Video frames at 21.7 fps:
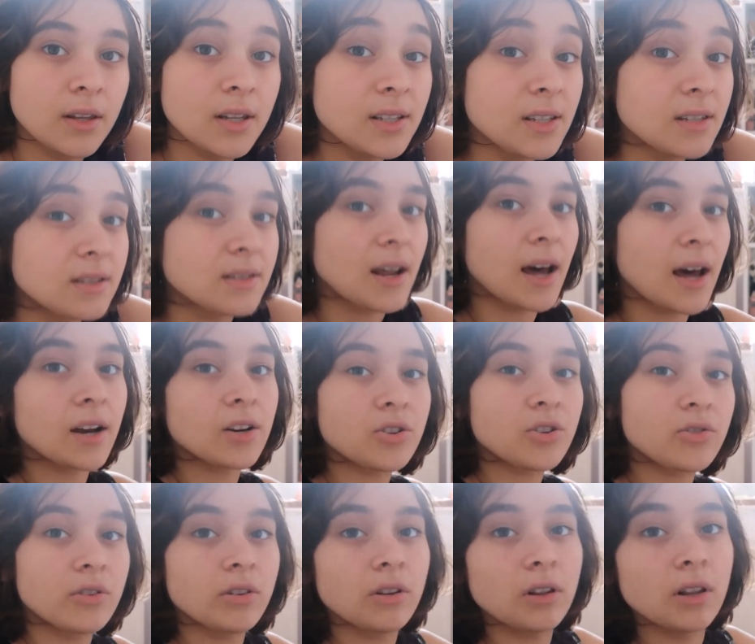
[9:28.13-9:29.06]
this is
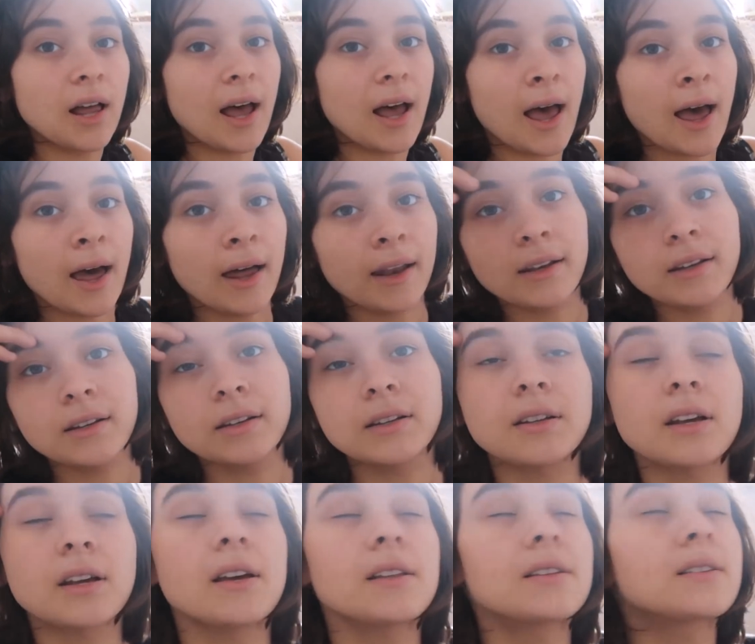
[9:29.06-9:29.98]
natural,
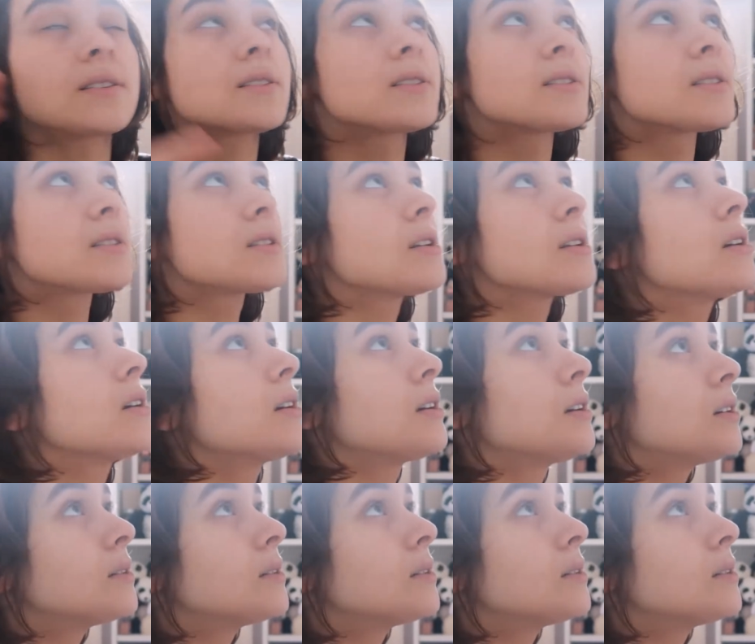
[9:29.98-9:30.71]
and it's